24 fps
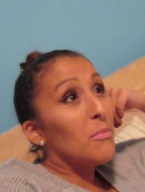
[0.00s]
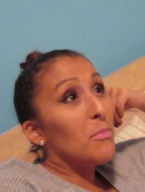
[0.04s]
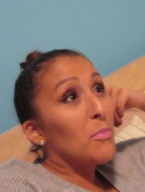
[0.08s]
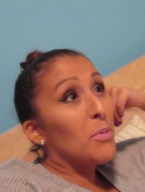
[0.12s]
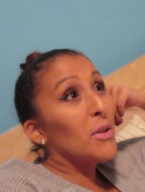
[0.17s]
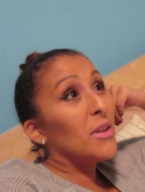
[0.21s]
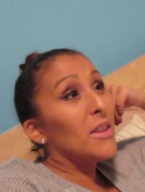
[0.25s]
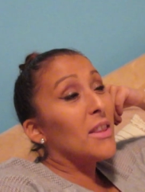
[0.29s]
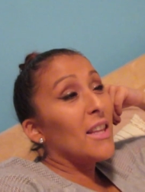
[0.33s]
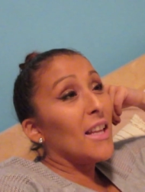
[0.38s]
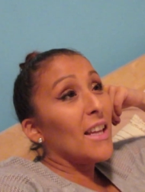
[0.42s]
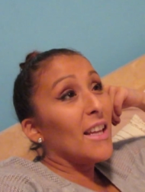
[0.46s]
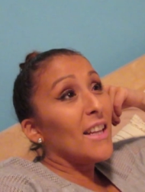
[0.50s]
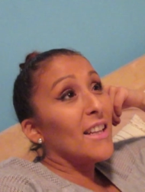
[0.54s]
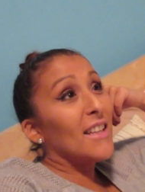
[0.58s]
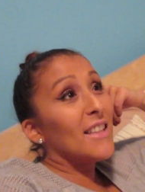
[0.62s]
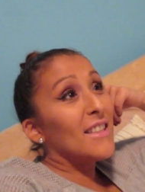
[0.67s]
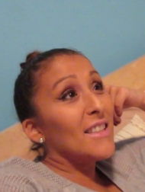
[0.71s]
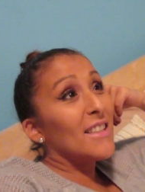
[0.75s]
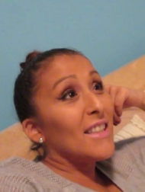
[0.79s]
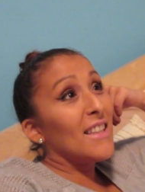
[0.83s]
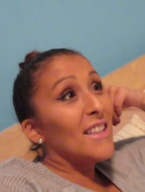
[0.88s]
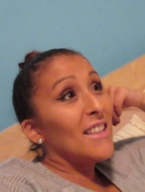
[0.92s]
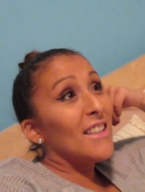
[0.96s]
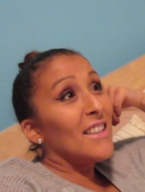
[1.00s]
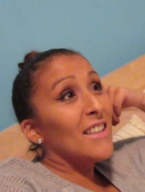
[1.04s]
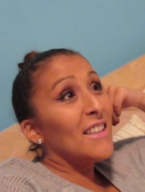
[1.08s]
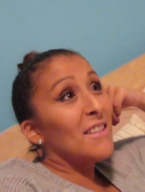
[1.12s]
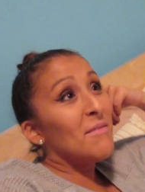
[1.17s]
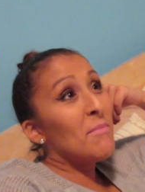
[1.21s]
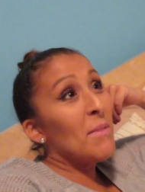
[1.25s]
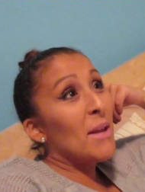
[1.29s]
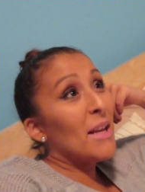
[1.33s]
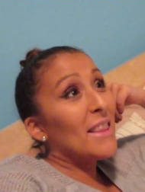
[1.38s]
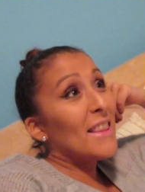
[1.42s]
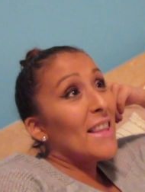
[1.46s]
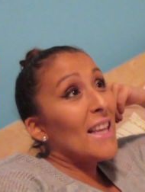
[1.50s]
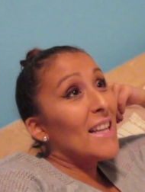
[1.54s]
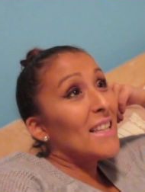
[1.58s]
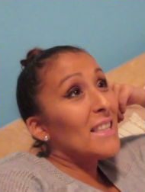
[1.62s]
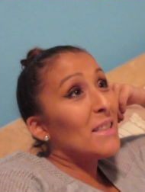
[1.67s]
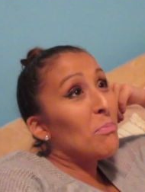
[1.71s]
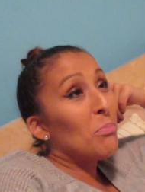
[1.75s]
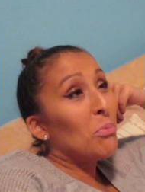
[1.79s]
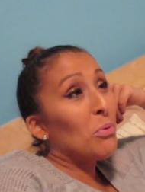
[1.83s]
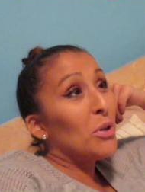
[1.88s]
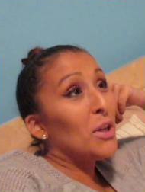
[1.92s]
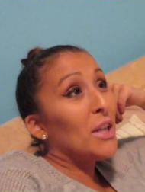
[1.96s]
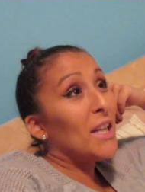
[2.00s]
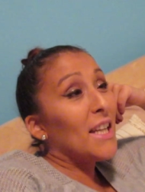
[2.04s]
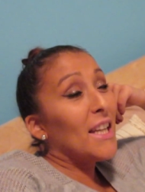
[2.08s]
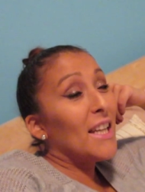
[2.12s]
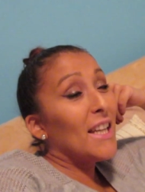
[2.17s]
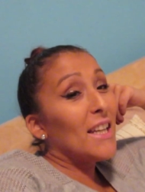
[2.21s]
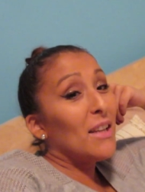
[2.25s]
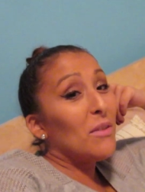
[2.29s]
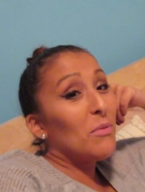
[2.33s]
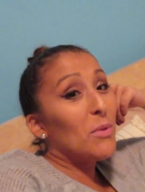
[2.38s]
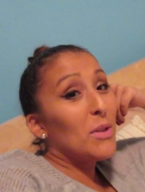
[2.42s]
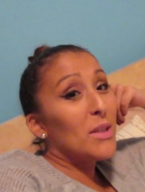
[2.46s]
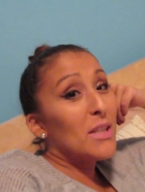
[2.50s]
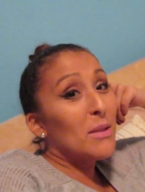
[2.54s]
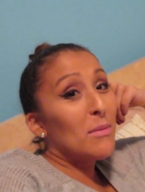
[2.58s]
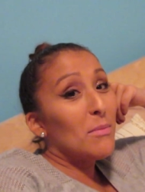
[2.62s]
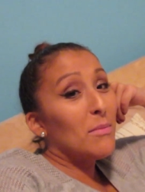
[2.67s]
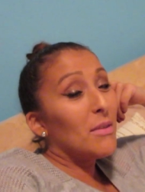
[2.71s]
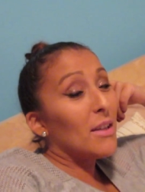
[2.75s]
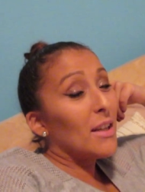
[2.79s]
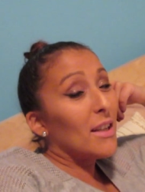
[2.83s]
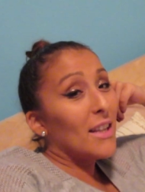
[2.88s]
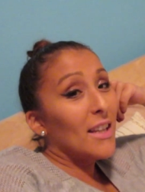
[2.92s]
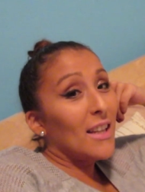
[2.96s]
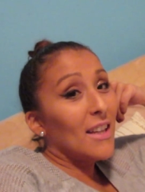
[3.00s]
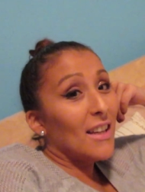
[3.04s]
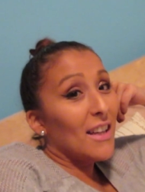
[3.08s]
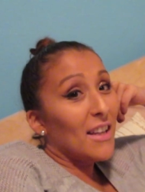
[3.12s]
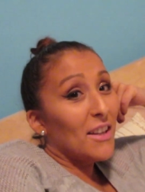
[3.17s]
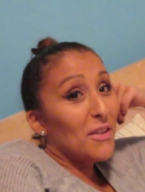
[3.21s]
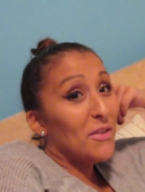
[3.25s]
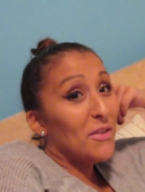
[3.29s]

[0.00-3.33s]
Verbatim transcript: put things and make things pretty and what's up. I can't. I